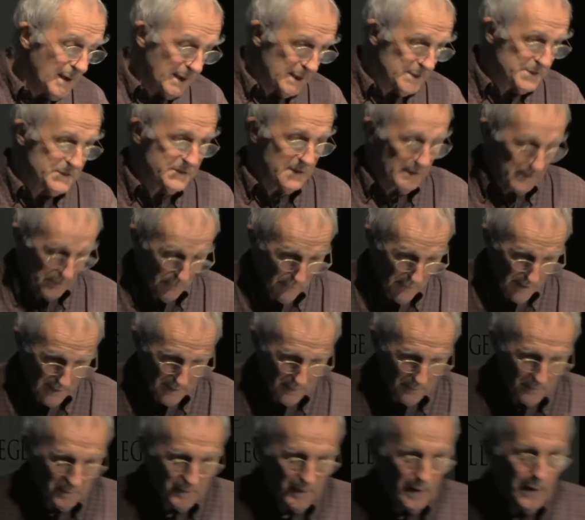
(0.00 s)
He's still
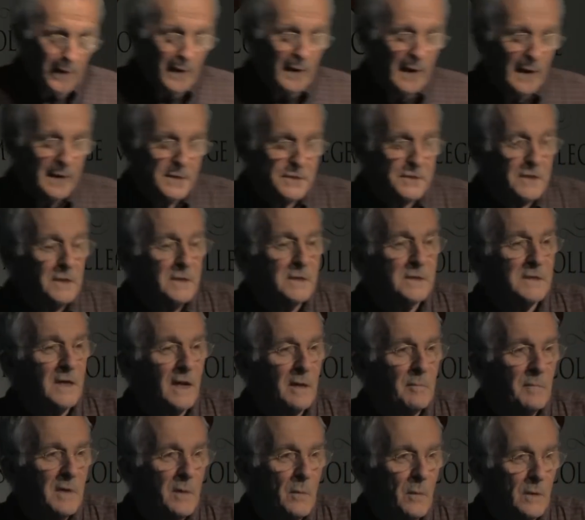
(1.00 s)
around. And Sidney
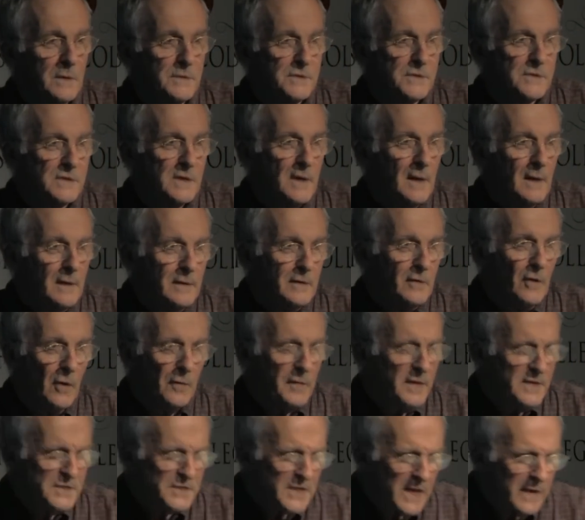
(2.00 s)
telling me once, you know,
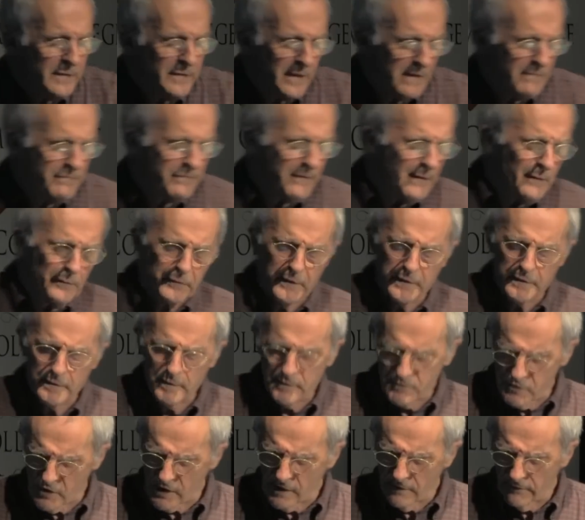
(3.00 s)
they say they found the
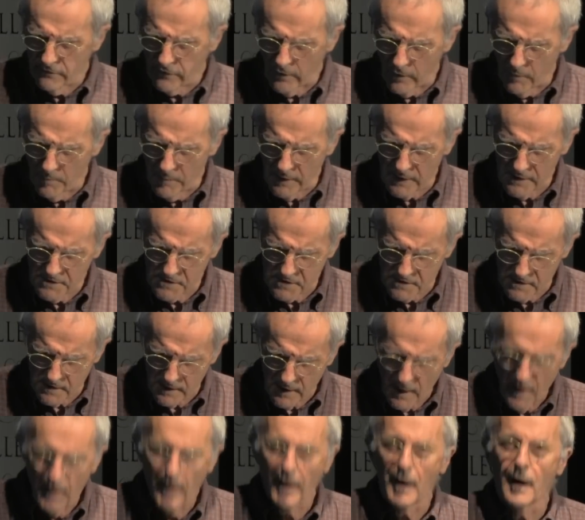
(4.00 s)
gene for
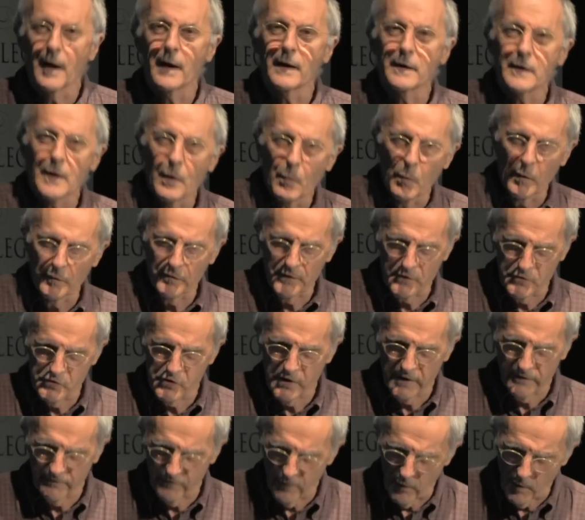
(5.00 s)
obesity. I know what the
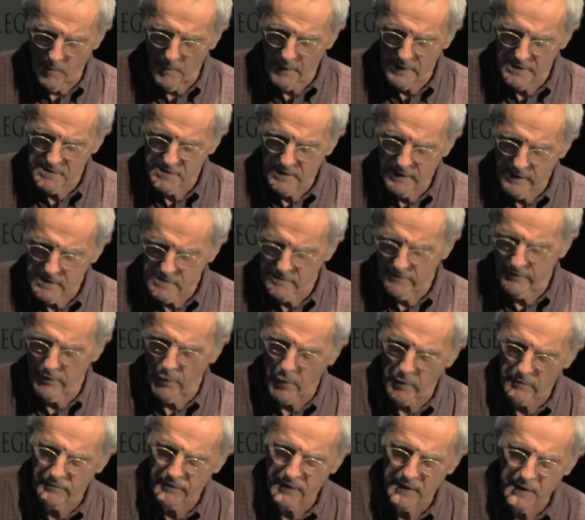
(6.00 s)
gene for obesity is, and
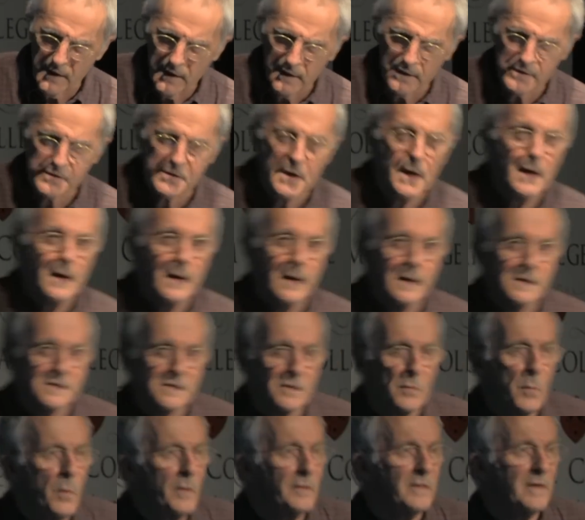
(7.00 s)
known it for years. It's
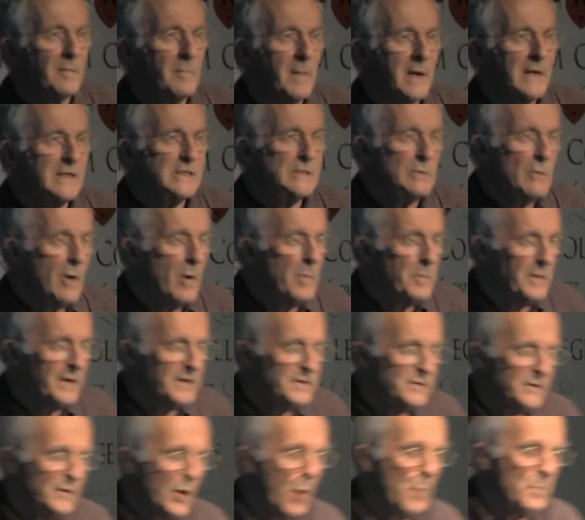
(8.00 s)
the one that makes you
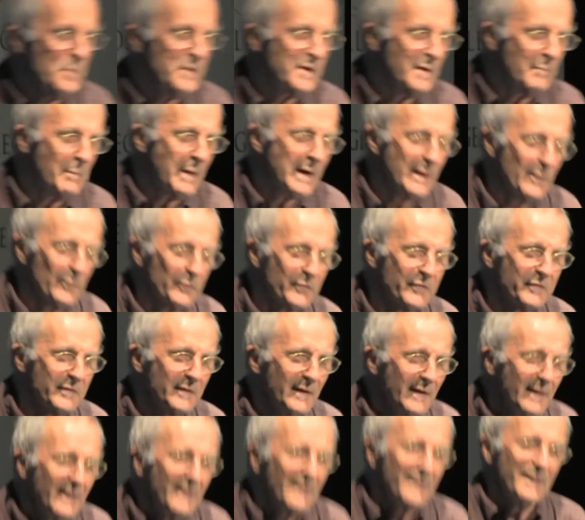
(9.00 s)
open your
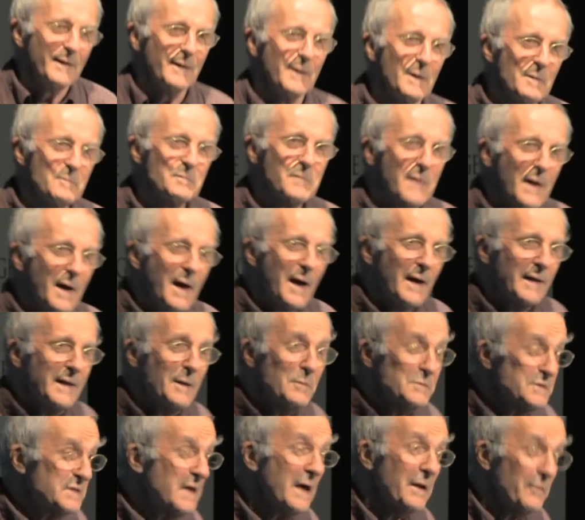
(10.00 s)
mouth. And
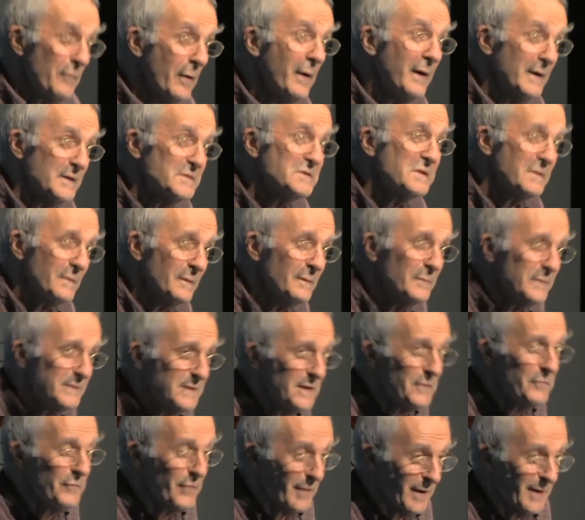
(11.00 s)
he was dead right. We
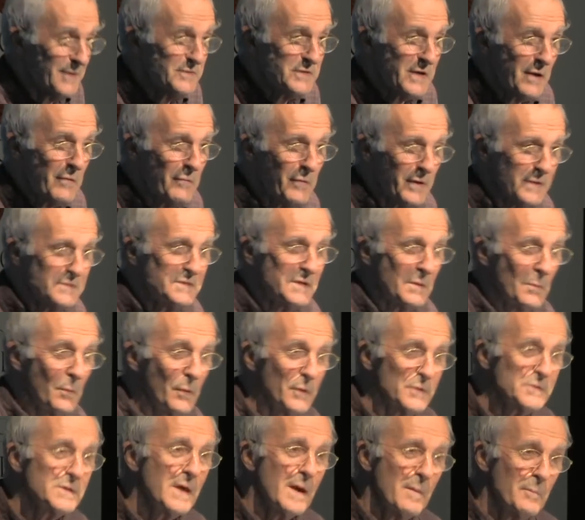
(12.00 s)
didn't realize how right he
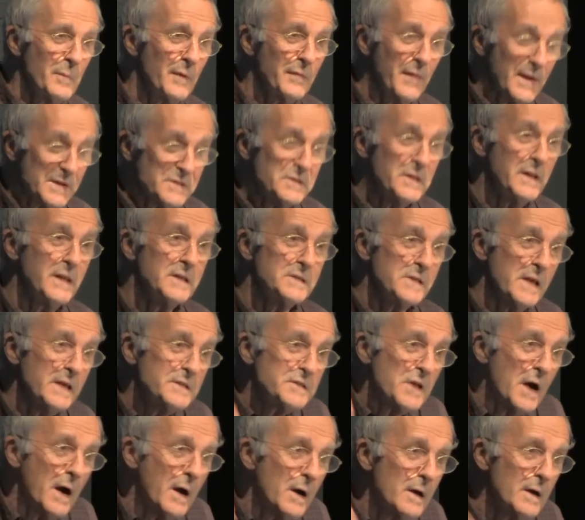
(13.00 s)
was. But that's it is.
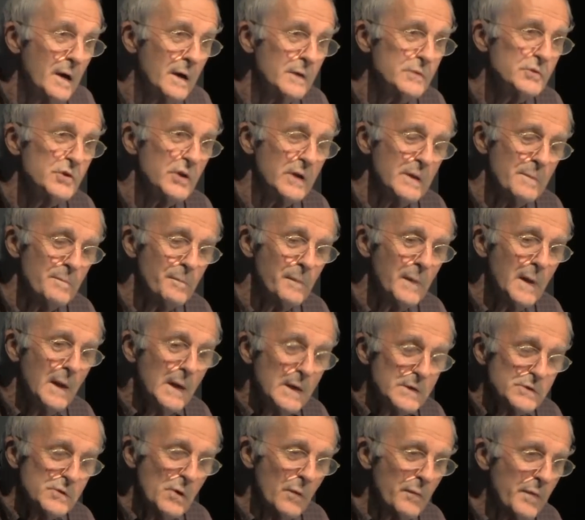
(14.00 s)
It's a hunger gene.
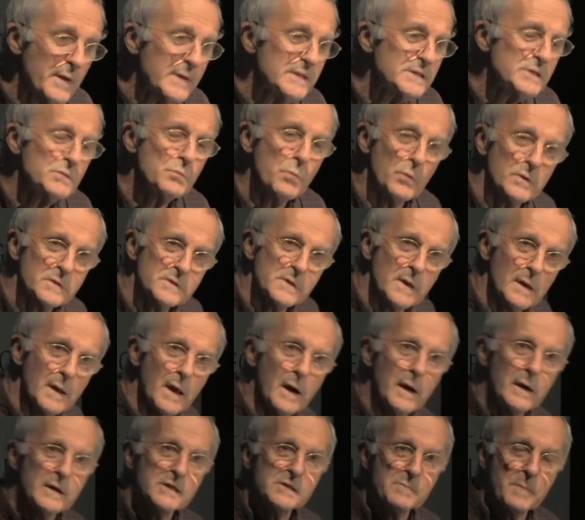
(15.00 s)
So that's what
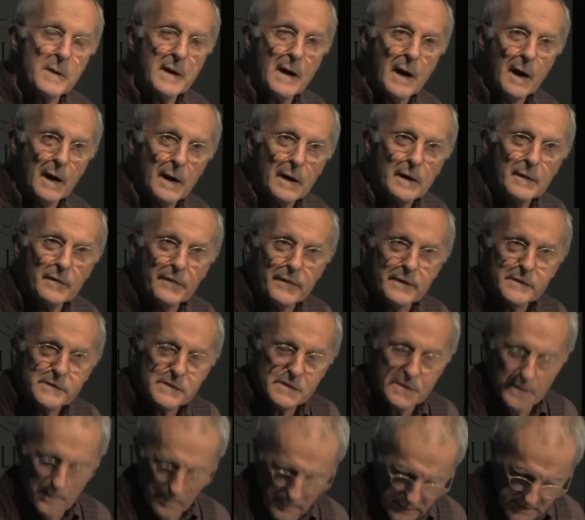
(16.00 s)
lies behind
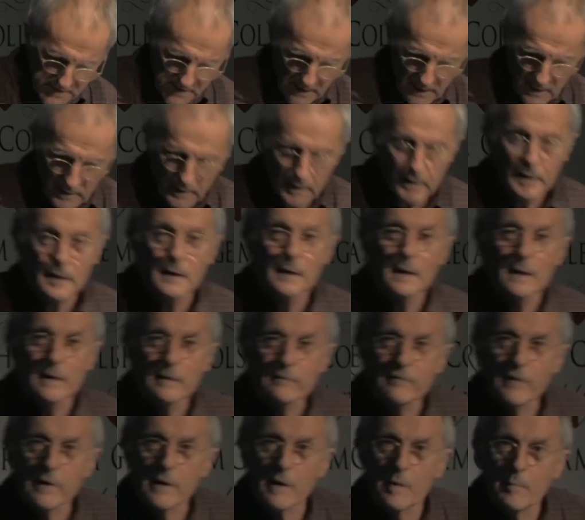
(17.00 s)
this particular
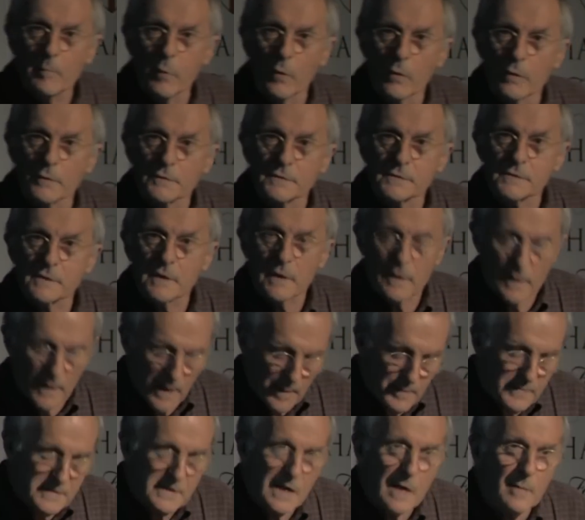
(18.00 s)
very important
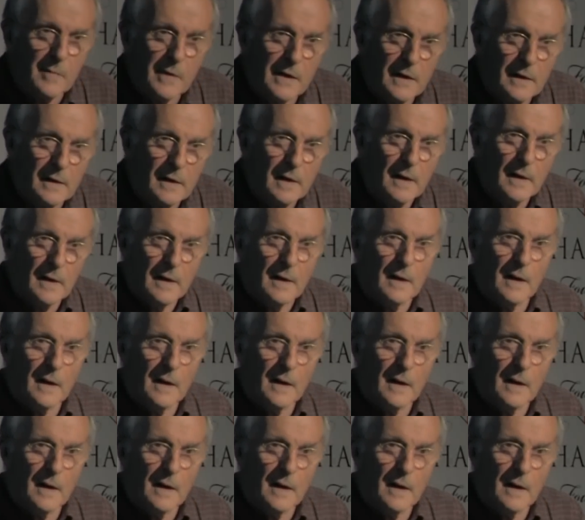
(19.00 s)
epidemic.